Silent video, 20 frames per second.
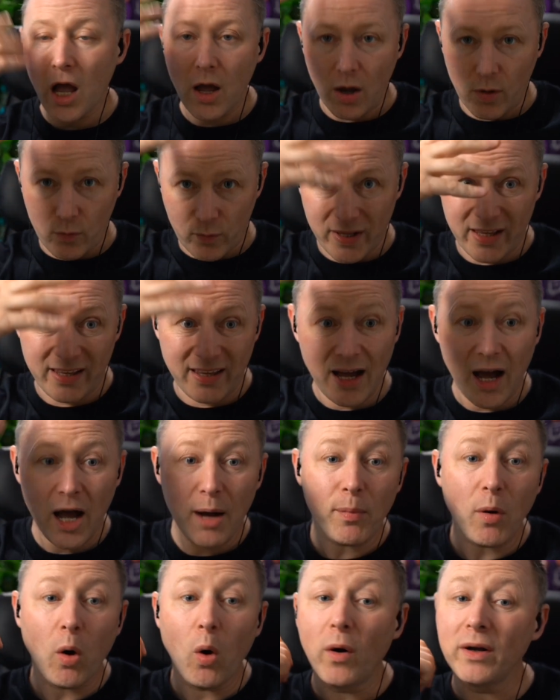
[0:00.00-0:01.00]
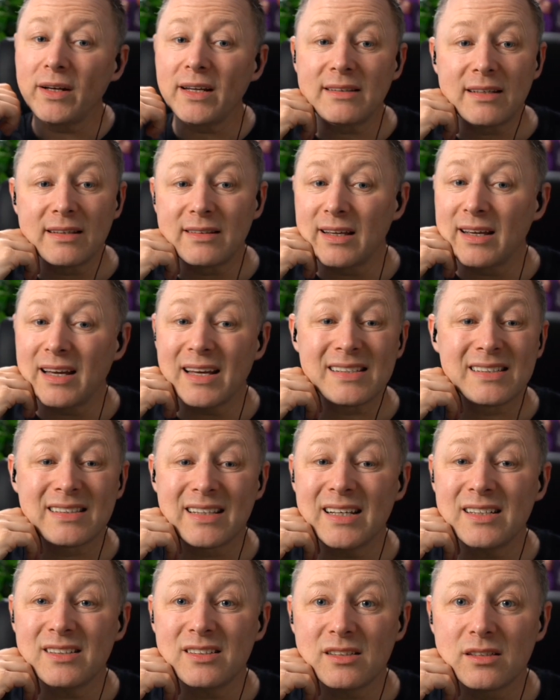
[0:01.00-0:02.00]
when the cap, all I need to do is
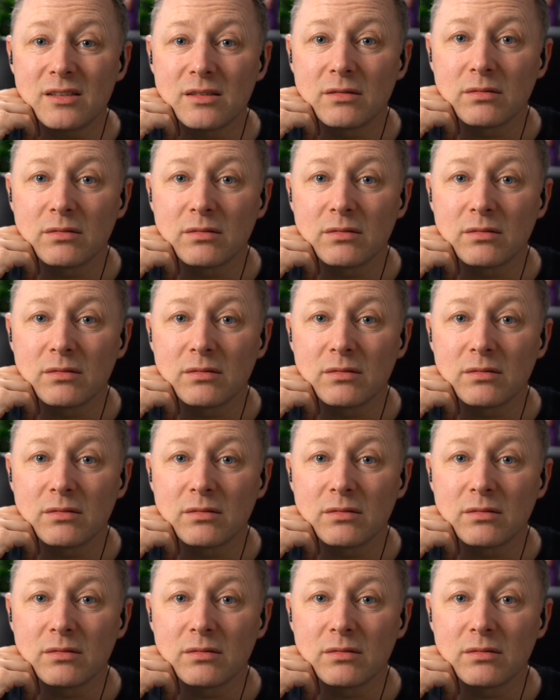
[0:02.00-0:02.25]
this.